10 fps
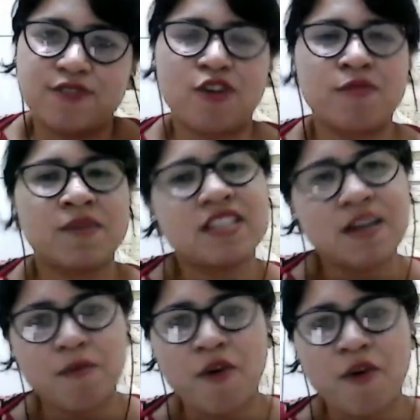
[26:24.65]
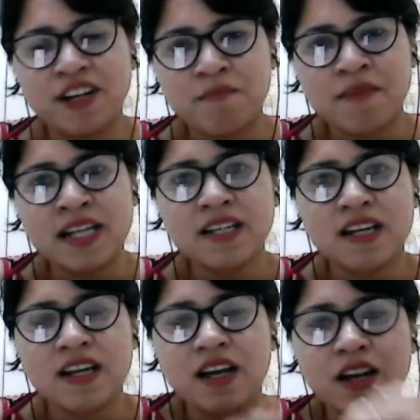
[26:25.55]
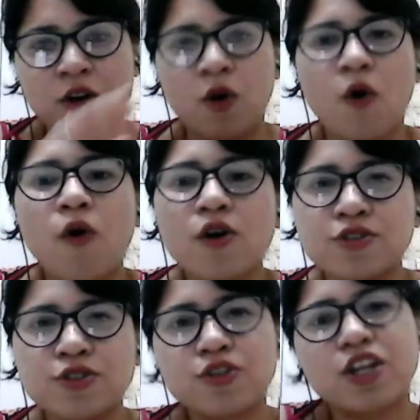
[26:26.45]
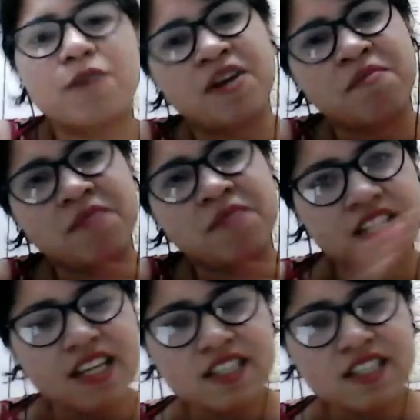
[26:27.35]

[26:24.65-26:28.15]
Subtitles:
from his appointment goes to the premises